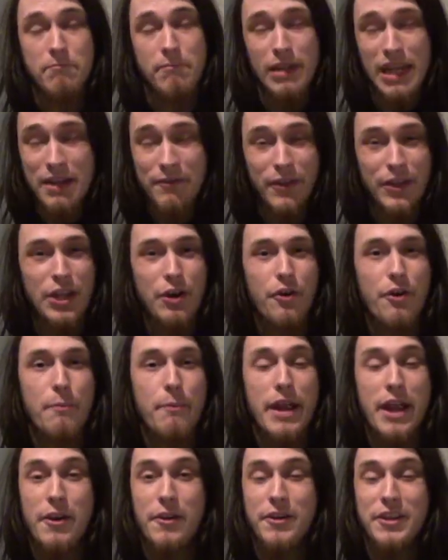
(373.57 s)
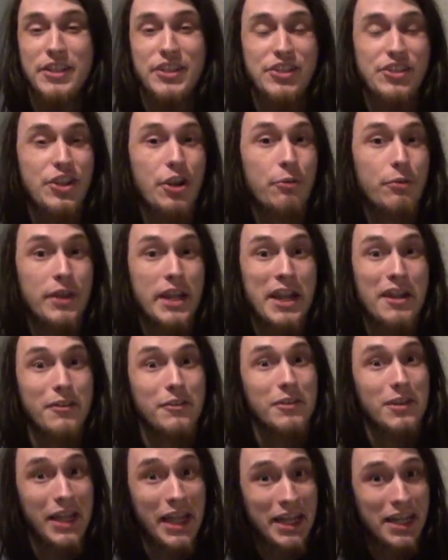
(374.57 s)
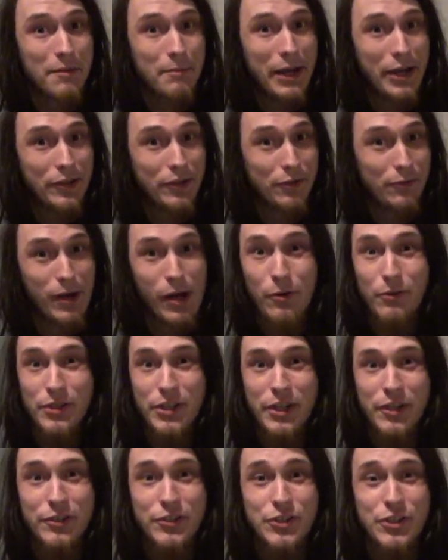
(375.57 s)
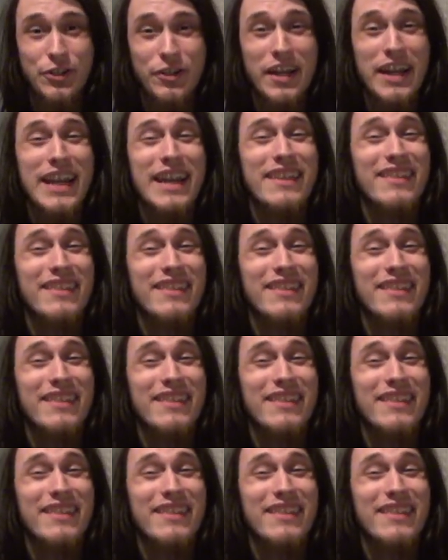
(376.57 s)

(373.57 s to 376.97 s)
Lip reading: even though Americans don't care a lick about their own culture,